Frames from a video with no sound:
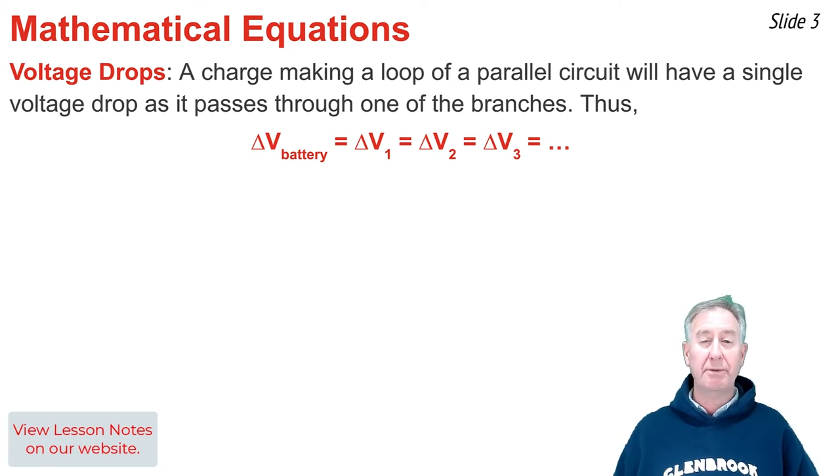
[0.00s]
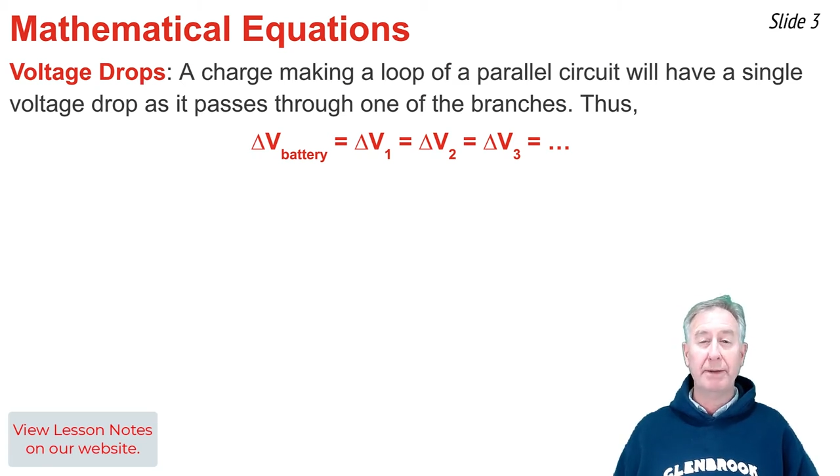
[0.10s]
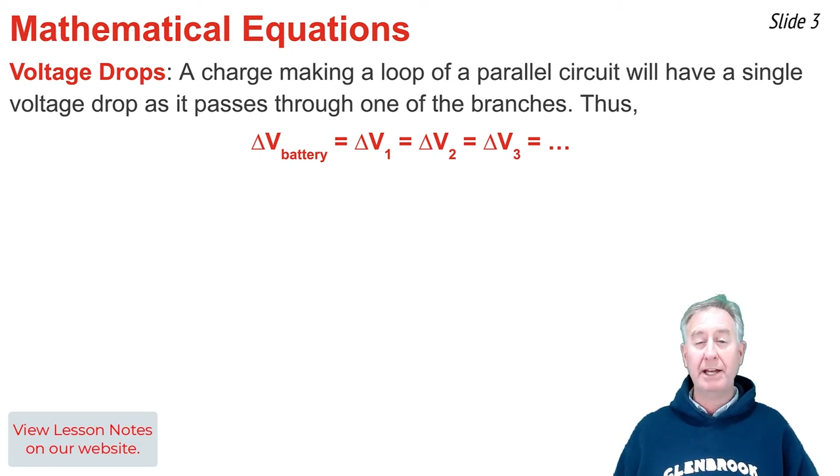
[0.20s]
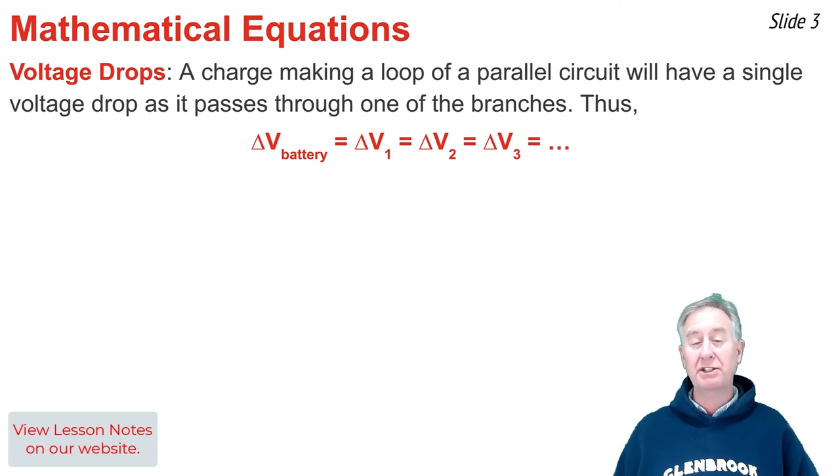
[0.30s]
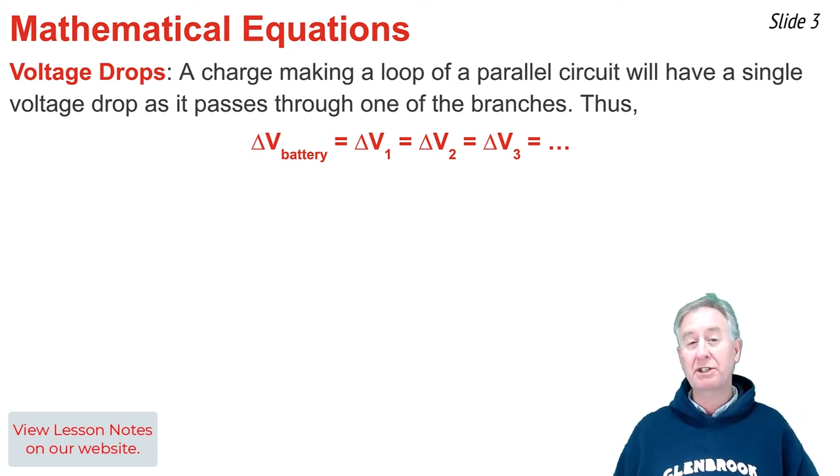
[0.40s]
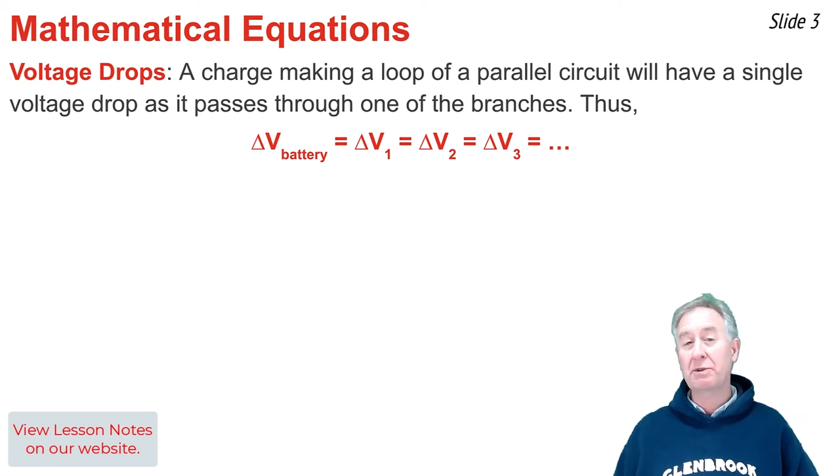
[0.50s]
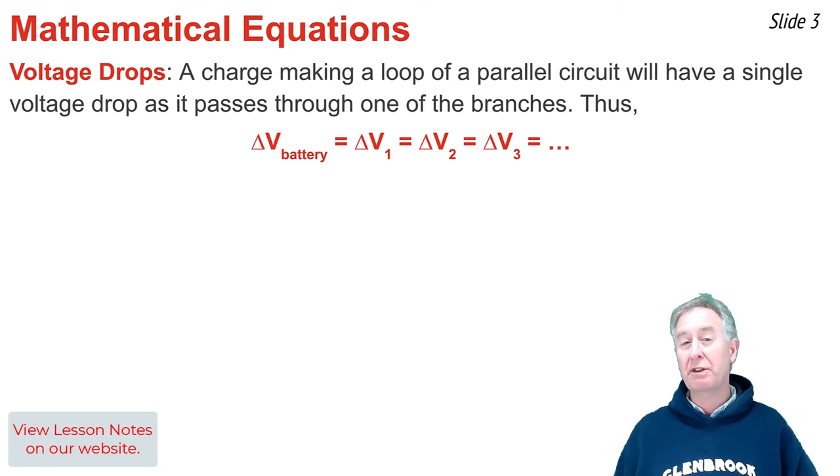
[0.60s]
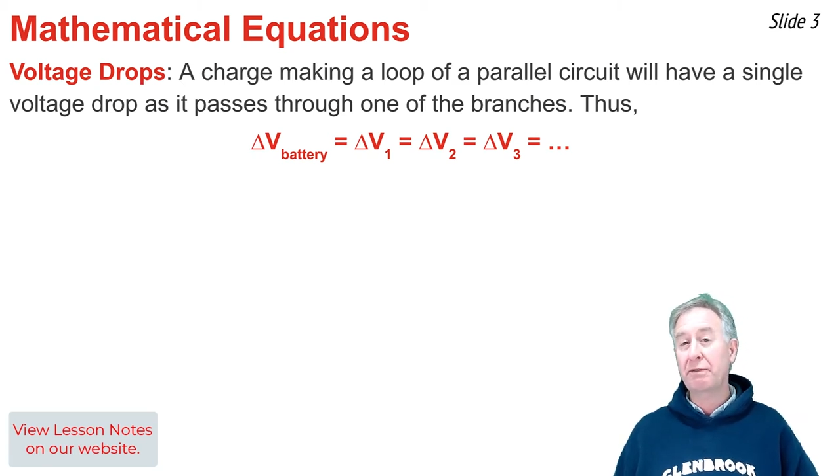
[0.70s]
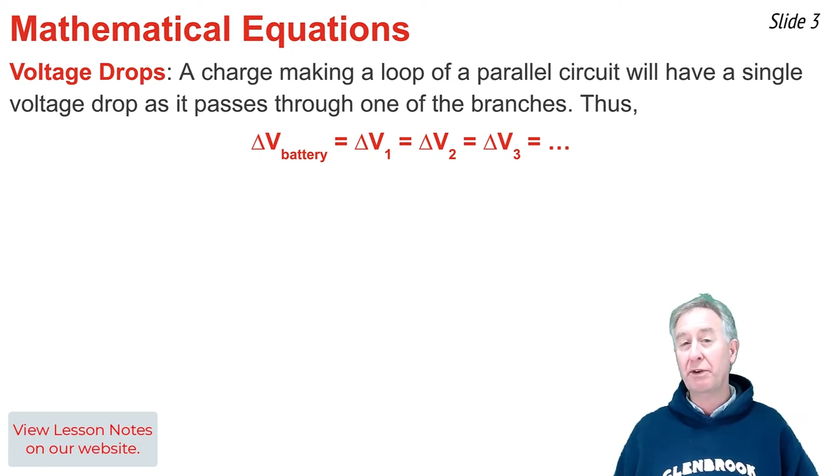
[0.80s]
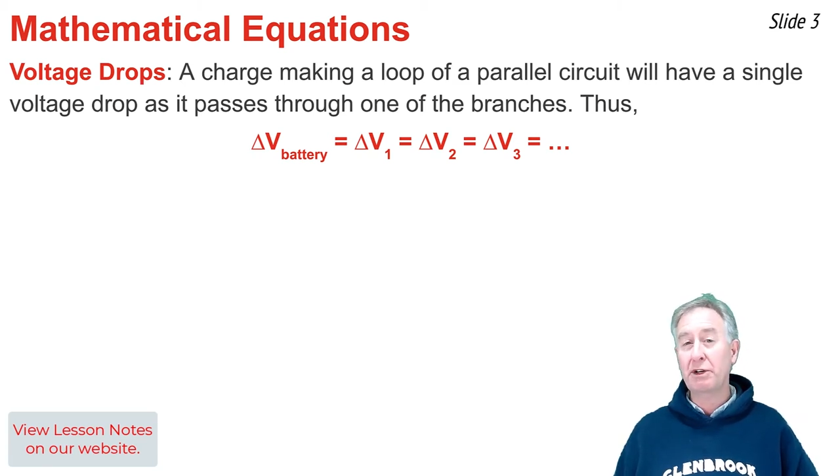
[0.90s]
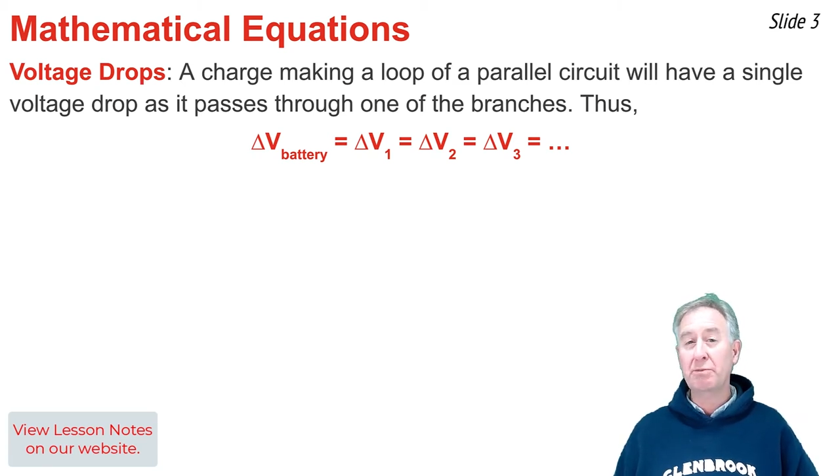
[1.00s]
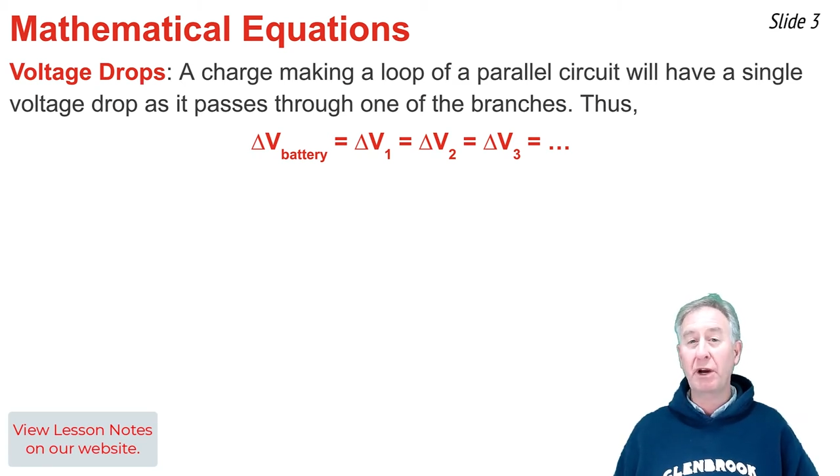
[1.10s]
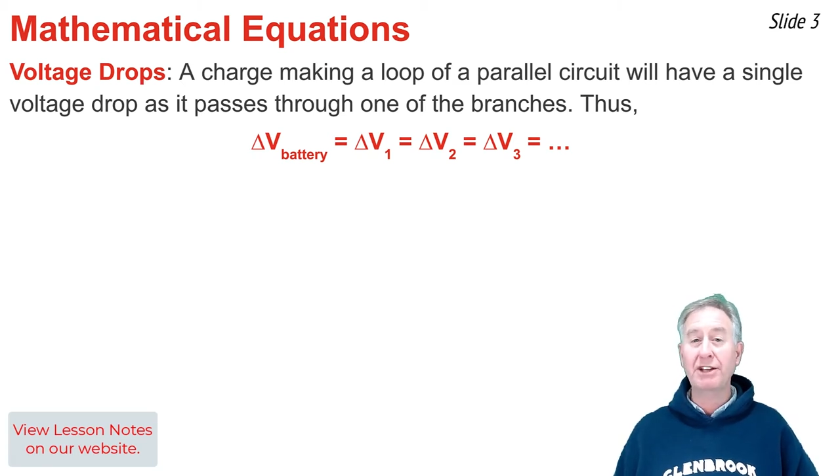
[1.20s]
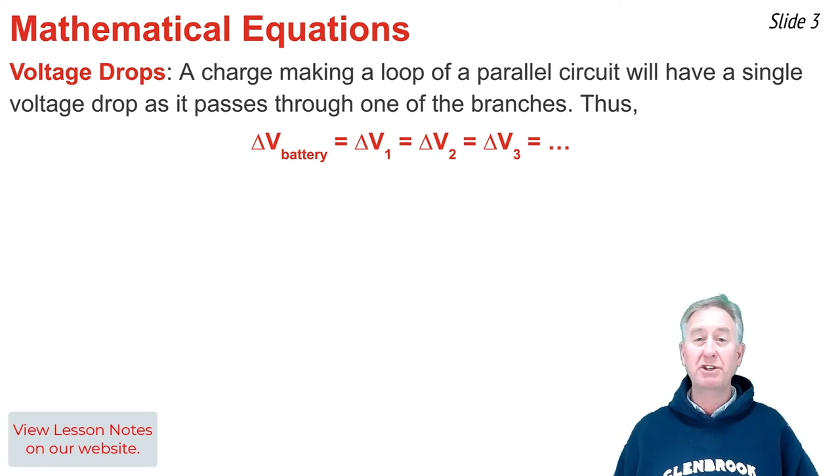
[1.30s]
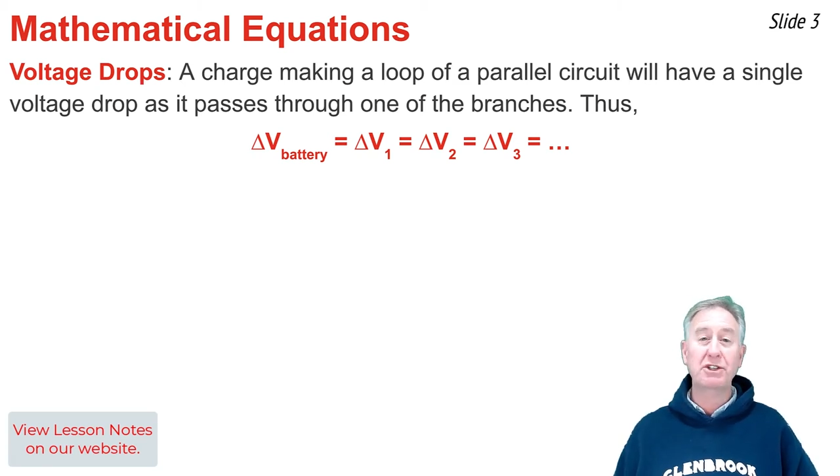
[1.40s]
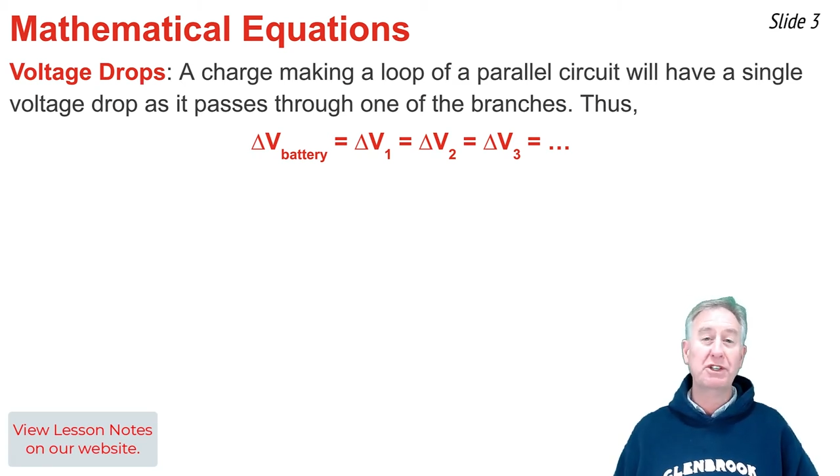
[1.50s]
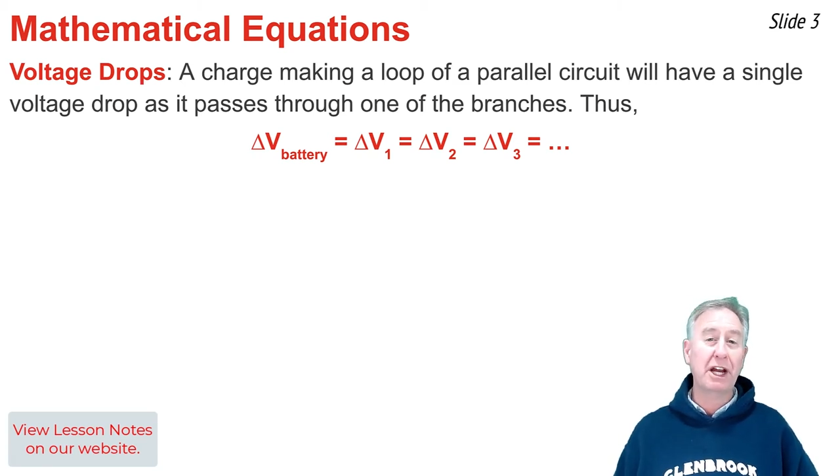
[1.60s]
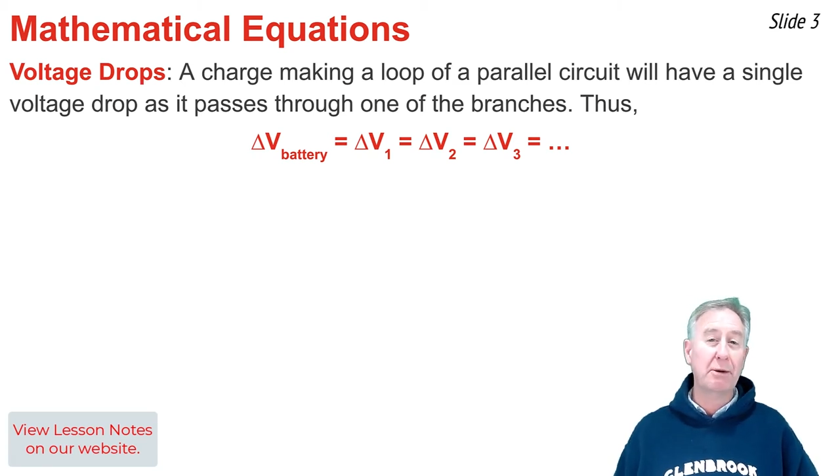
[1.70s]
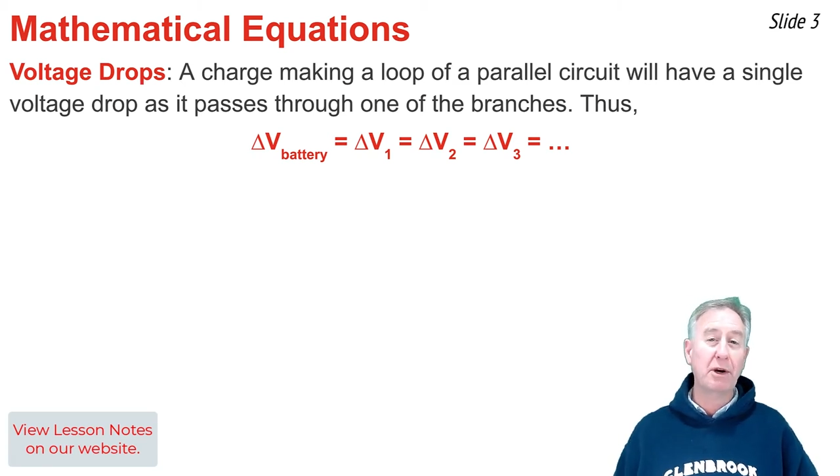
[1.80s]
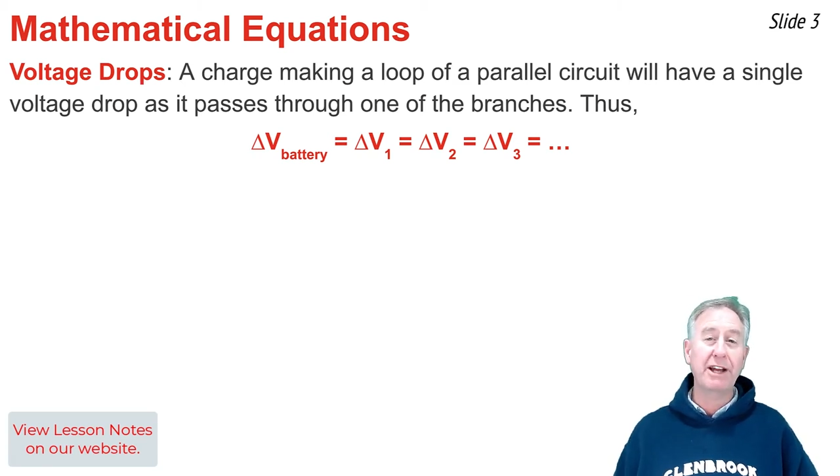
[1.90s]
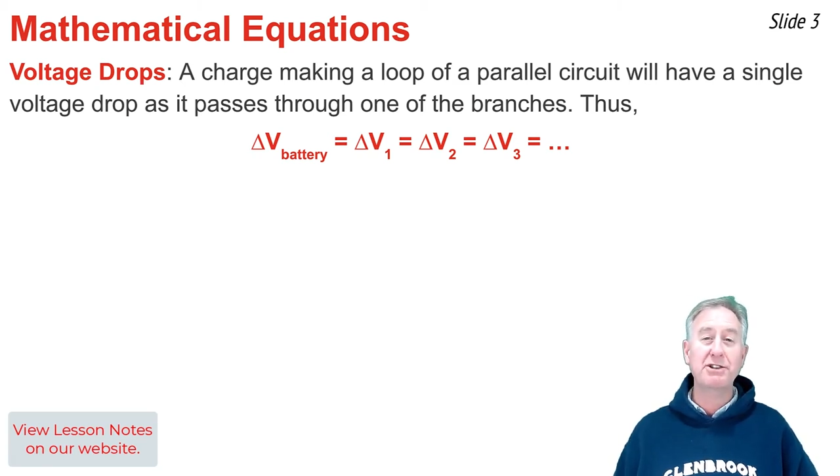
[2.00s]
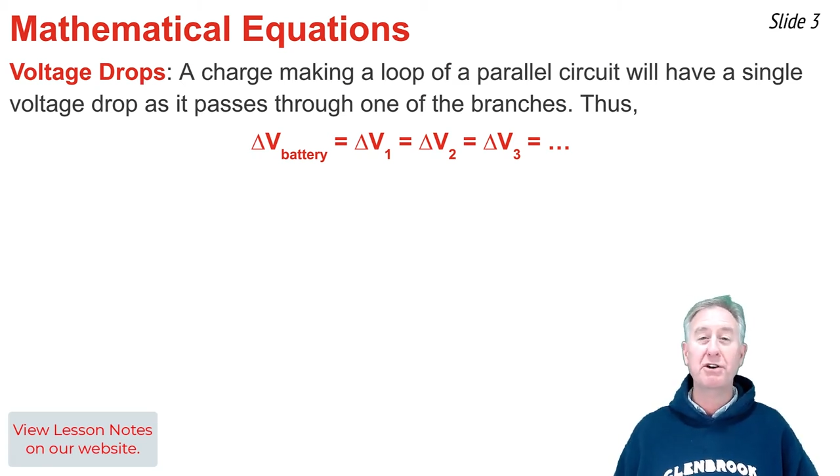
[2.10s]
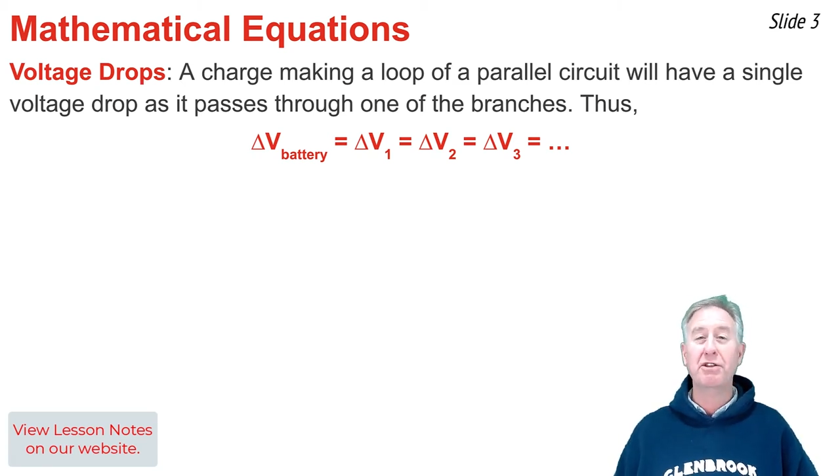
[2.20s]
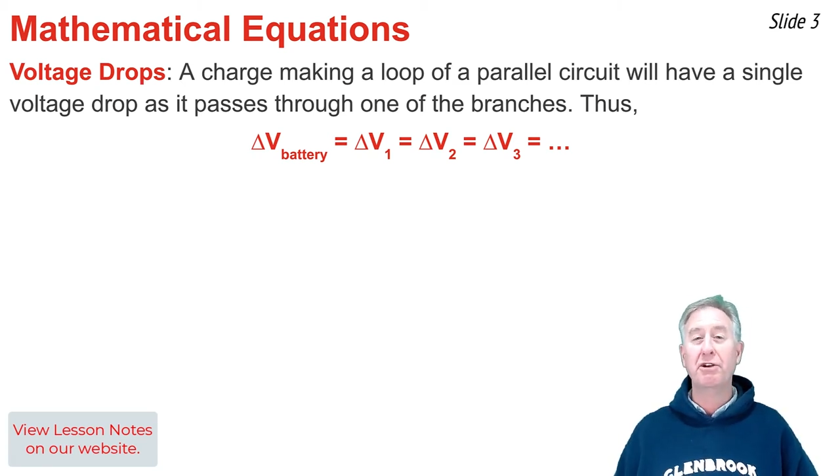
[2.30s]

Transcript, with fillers: passes through the first branch, second branch, or